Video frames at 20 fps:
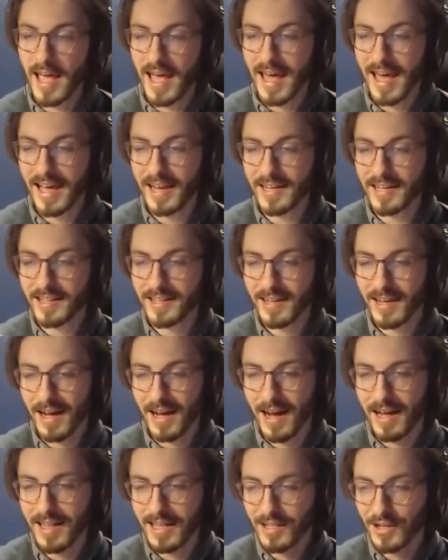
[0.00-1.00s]
And
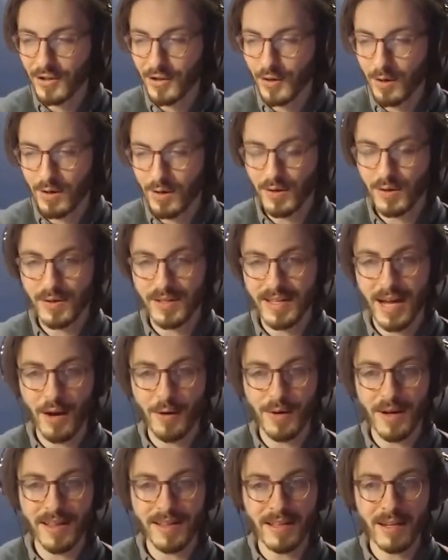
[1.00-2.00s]
I like to show you now
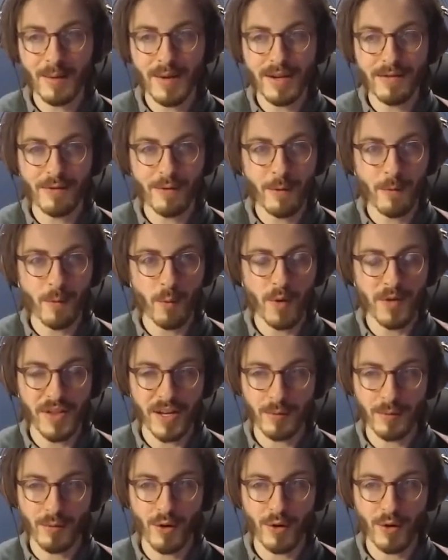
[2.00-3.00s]
a little bit of what
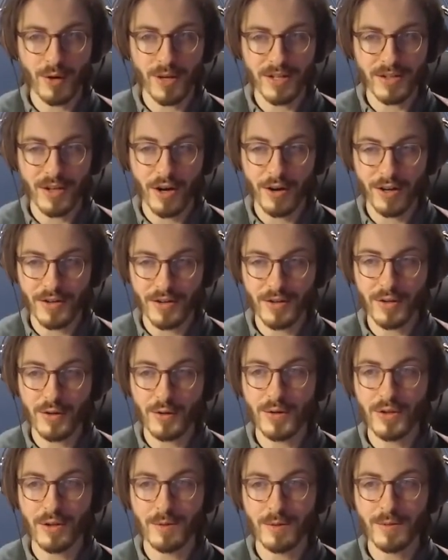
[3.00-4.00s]
the Baroque guitar can
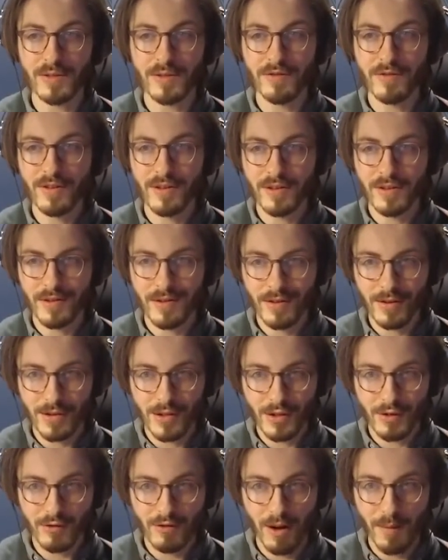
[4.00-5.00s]
do in terms of
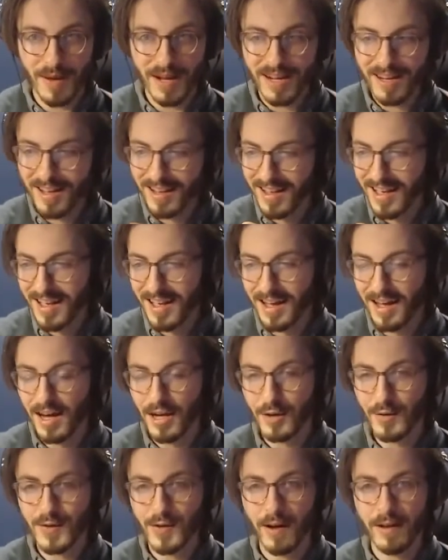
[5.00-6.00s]
strumming.
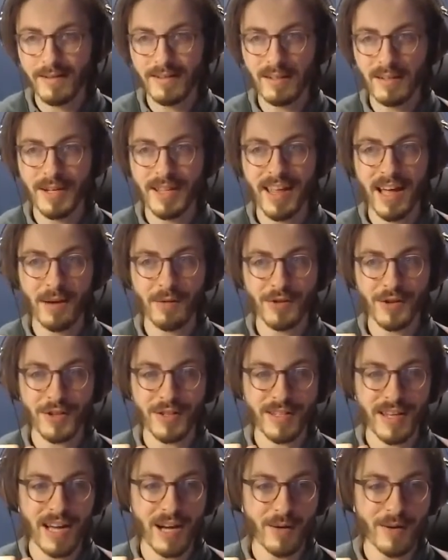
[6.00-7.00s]
You saw a little bit of that
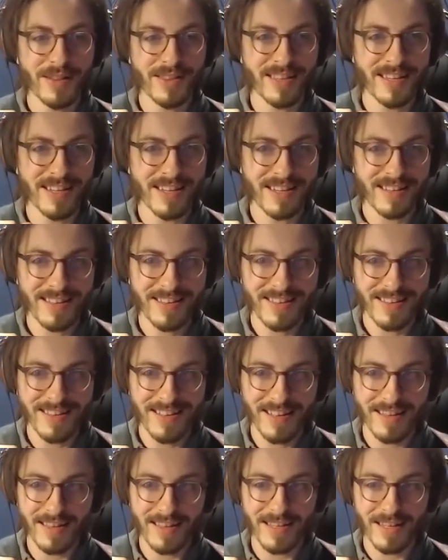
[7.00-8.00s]
just now in the
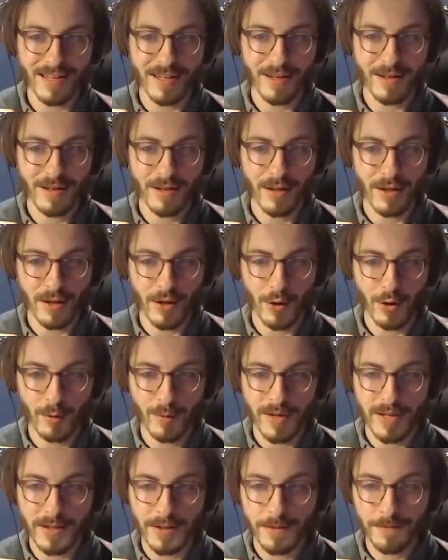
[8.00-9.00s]
Lecoq
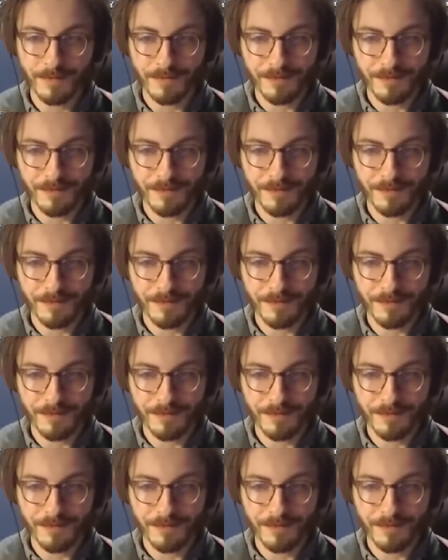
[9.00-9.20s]
piece.